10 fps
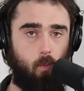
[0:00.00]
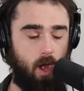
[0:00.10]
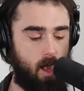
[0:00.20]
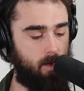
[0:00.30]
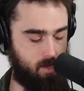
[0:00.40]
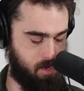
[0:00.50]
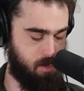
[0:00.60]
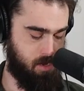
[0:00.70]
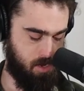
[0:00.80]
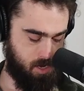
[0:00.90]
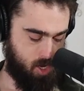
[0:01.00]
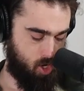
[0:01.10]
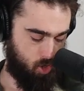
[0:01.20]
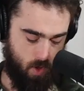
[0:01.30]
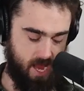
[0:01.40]
I'm wearing
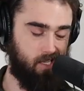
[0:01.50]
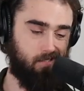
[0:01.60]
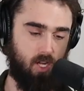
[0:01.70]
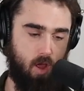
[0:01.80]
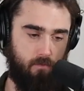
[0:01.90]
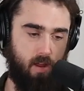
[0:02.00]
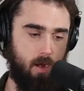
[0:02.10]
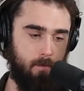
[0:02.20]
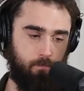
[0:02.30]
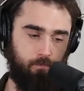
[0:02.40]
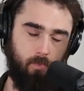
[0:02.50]
green stuff here